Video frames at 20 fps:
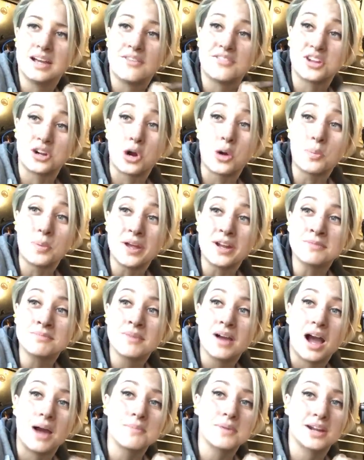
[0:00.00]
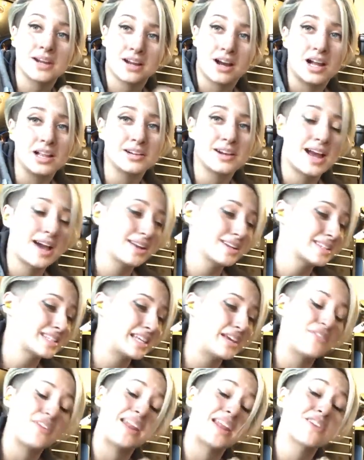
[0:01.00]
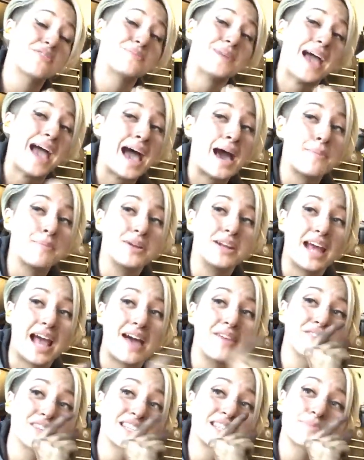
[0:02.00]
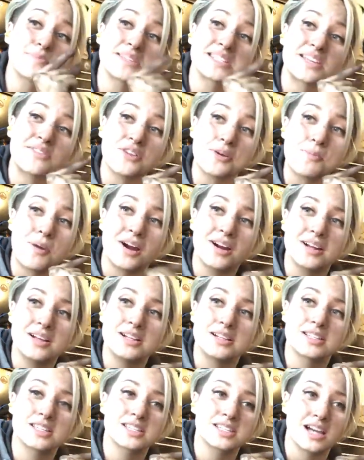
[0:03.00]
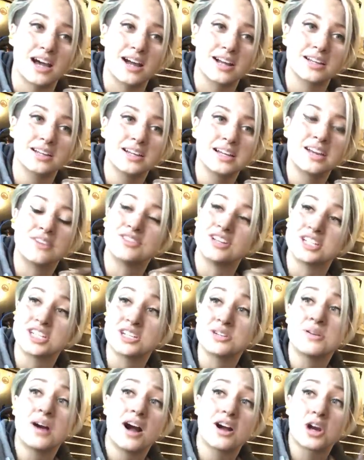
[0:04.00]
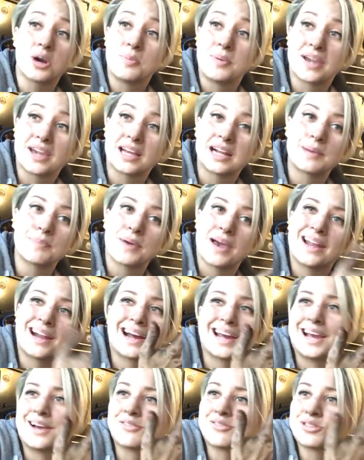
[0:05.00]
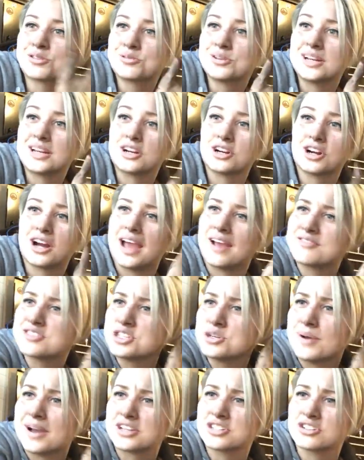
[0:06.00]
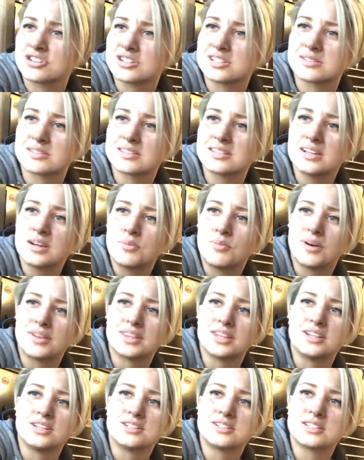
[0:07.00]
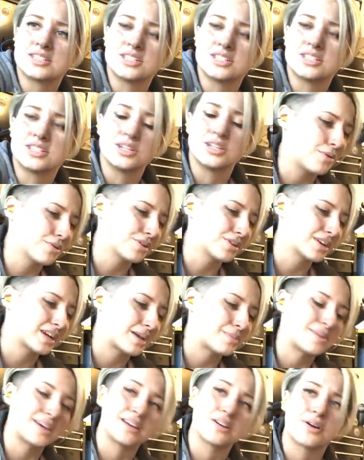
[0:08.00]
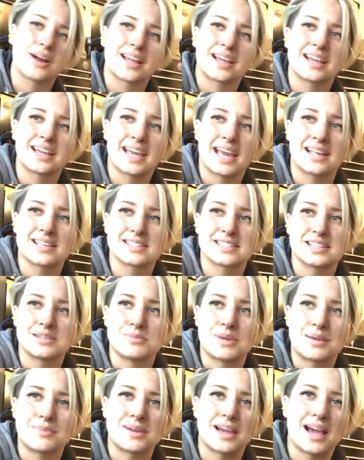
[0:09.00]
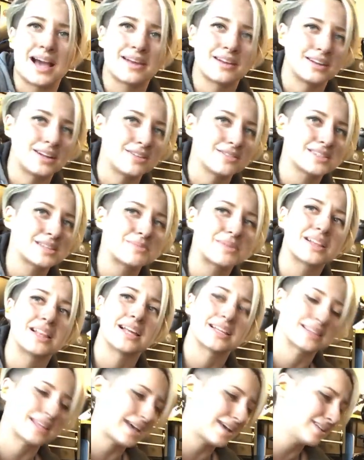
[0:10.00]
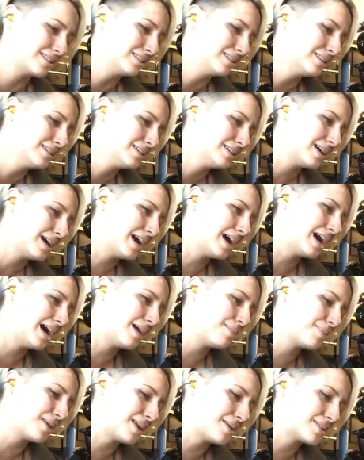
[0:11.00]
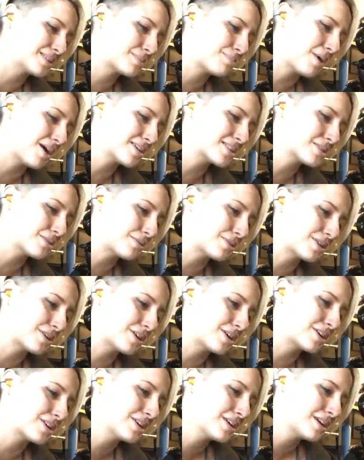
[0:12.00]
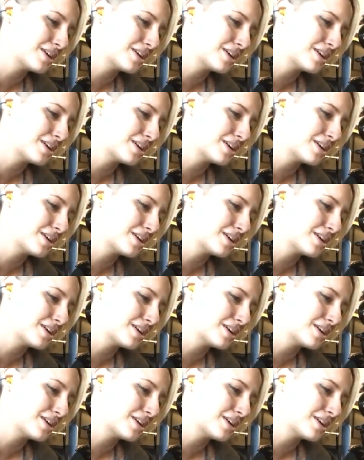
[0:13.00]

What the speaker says: if they're open, I'm going to call around and see if any of them happen to have this specific part in stock. If they do, I'll go pick it up, and I have 3, or I have 2 extras when the 2 I order come in, or I can cancel it maybe. I don't know, something like that. But anyway, parts ordered.